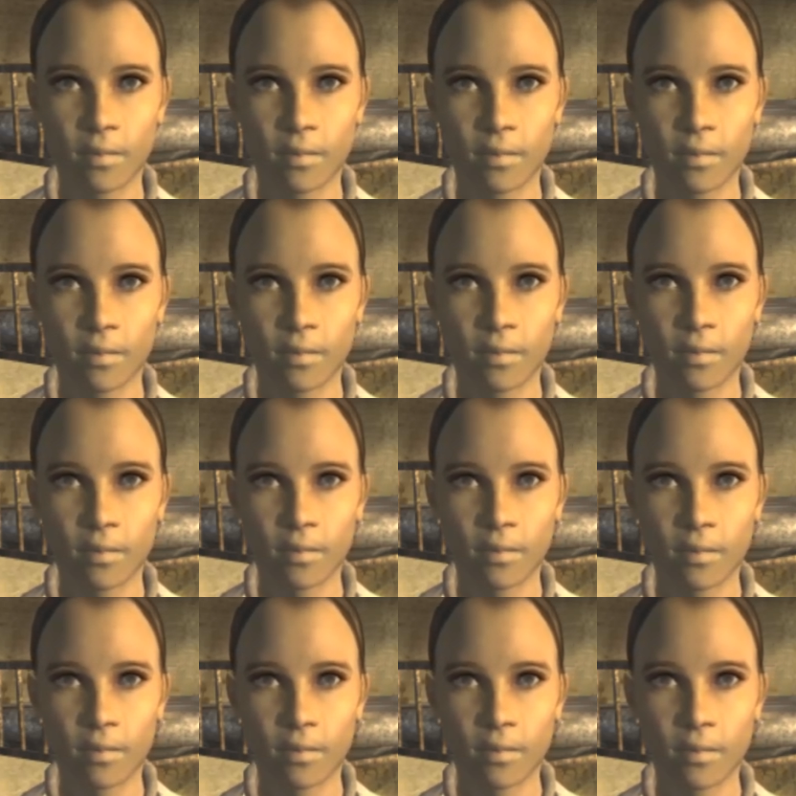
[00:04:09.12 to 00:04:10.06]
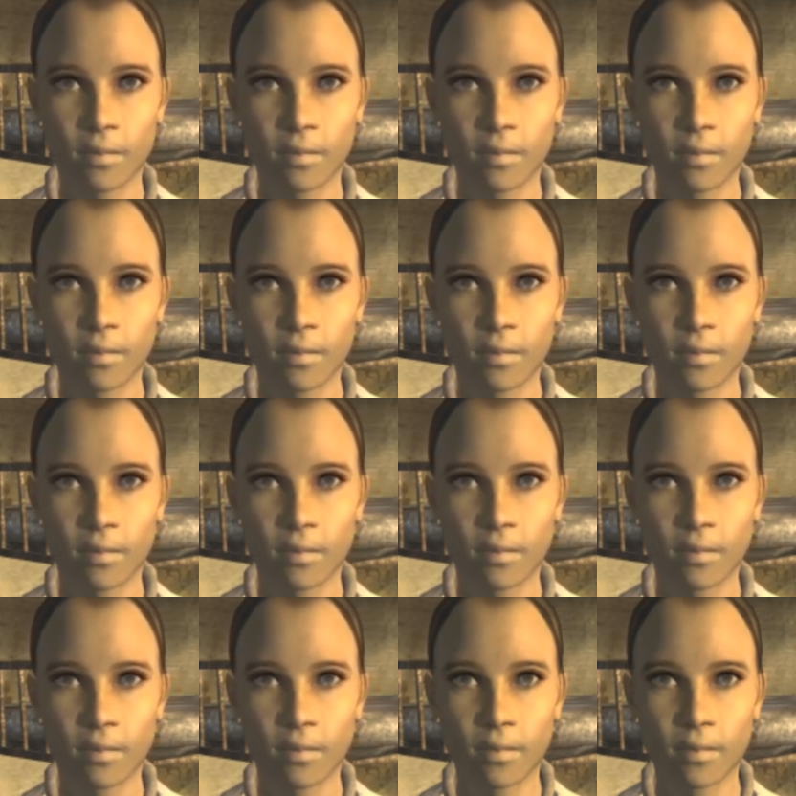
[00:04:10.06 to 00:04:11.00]

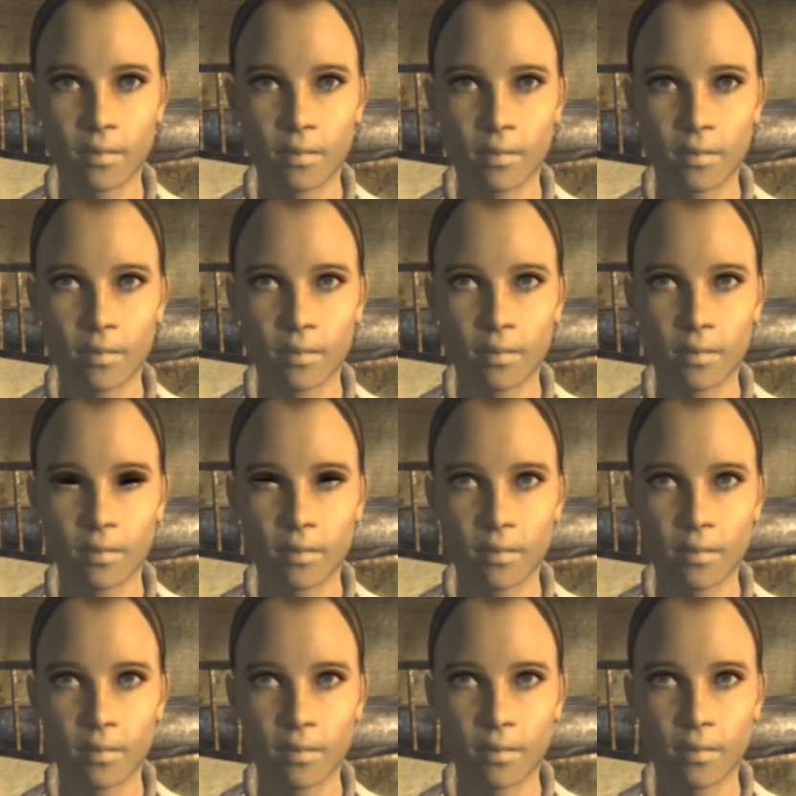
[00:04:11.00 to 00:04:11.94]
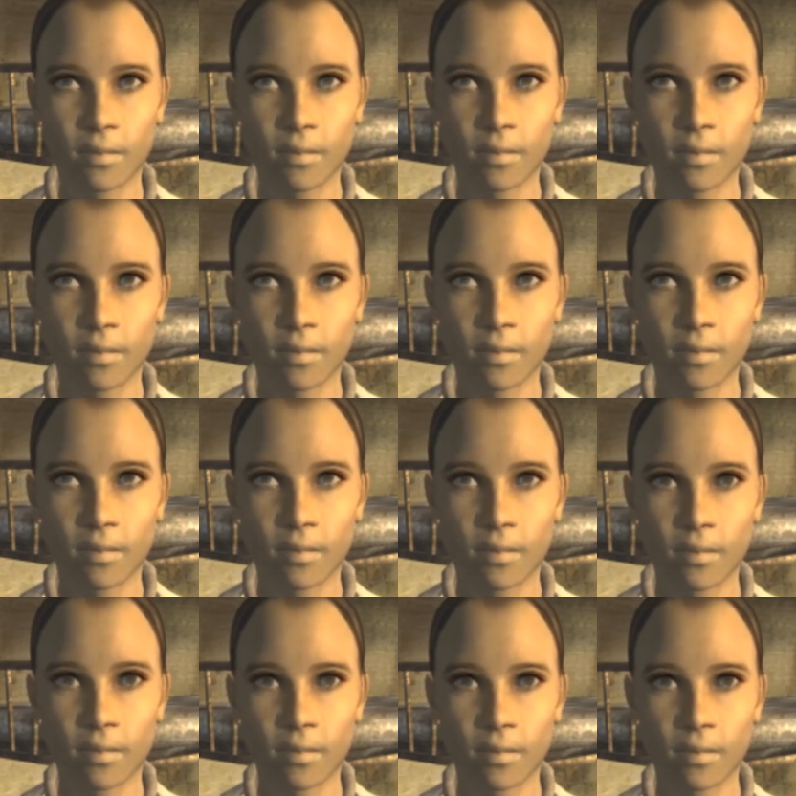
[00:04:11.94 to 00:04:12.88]
No one is speaking in this clip.